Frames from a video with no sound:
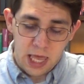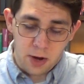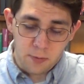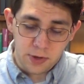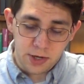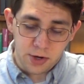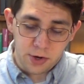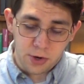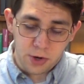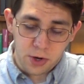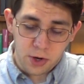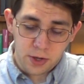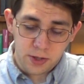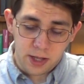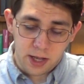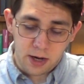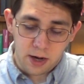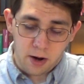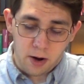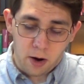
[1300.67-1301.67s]
And when he
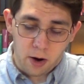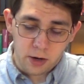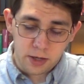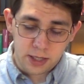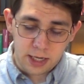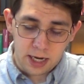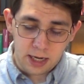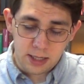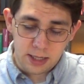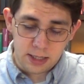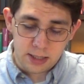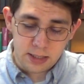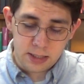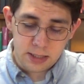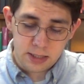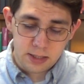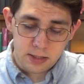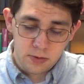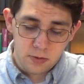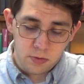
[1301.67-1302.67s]
heard that
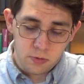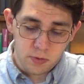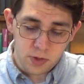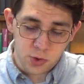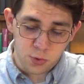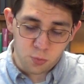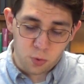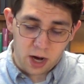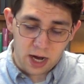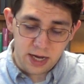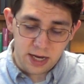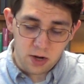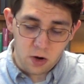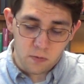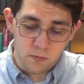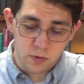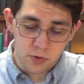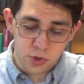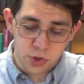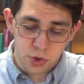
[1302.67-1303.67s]
Archelaus was reigning
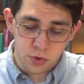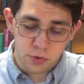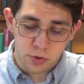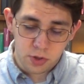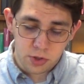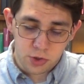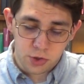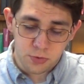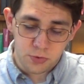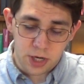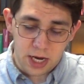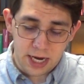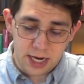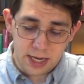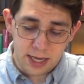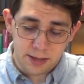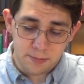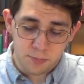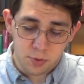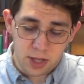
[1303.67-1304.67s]
over
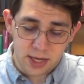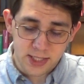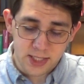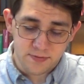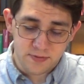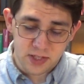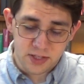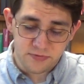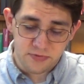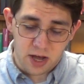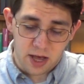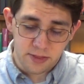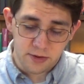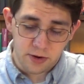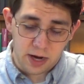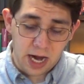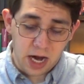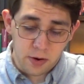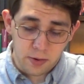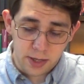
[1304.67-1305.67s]
Judea in place of his
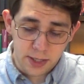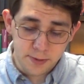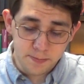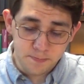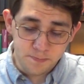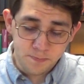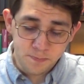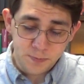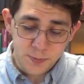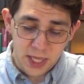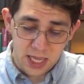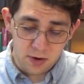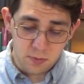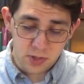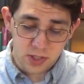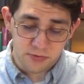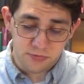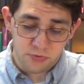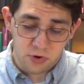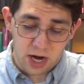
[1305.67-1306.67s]
father Herod, he
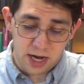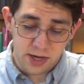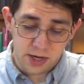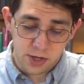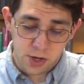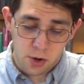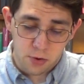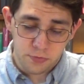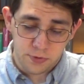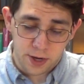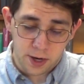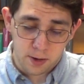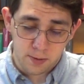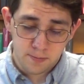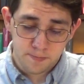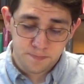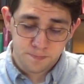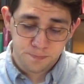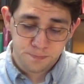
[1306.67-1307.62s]
was afraid to go there.